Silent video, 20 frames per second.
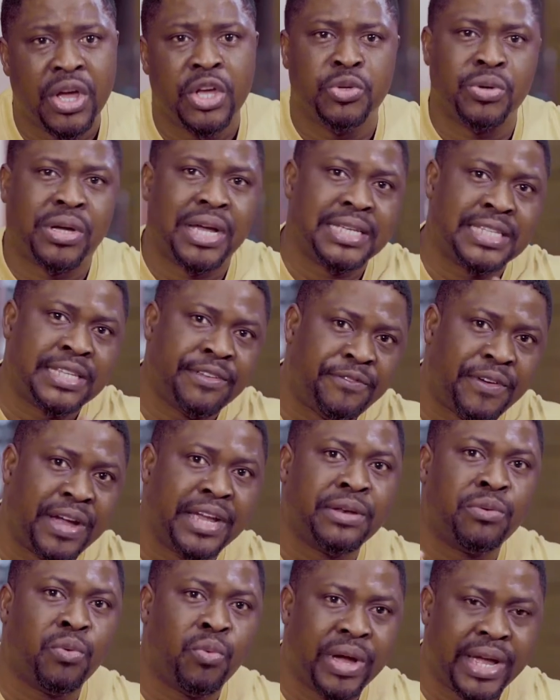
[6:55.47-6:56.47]
you can still
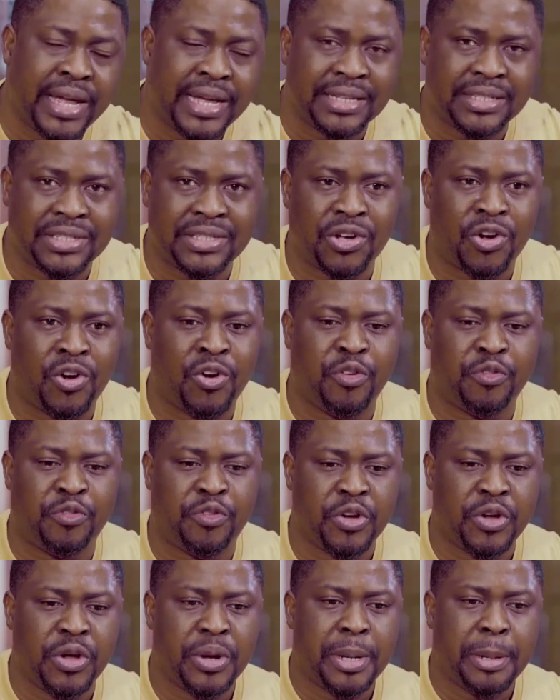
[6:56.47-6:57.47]
find ways
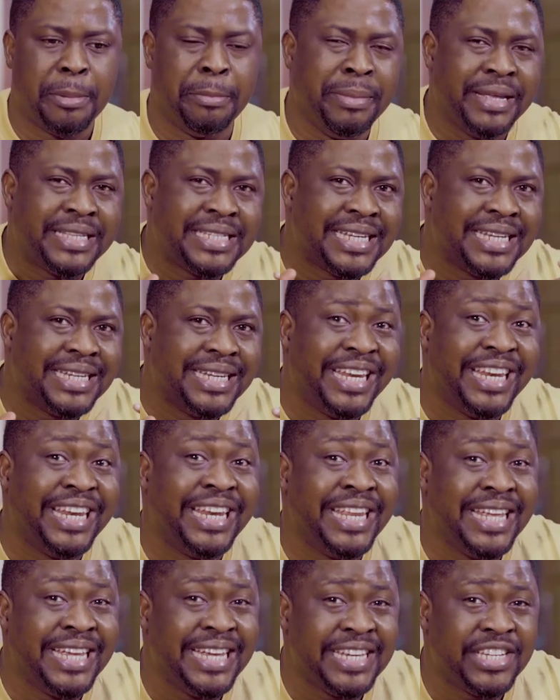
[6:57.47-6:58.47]
of meeting the
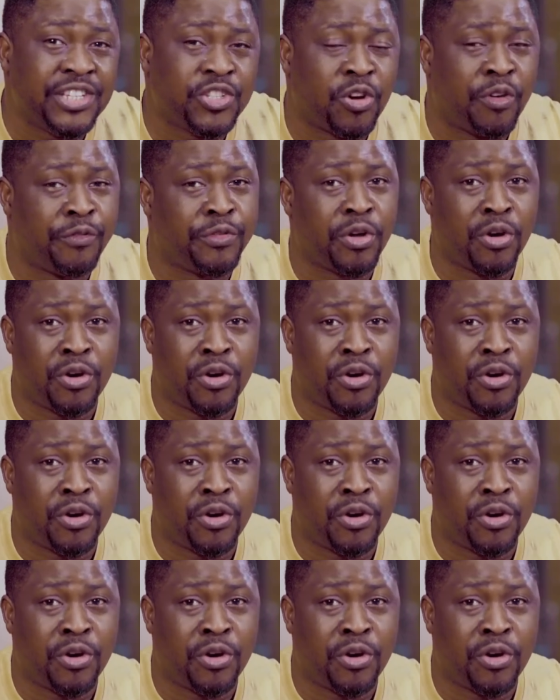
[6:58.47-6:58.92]
needs of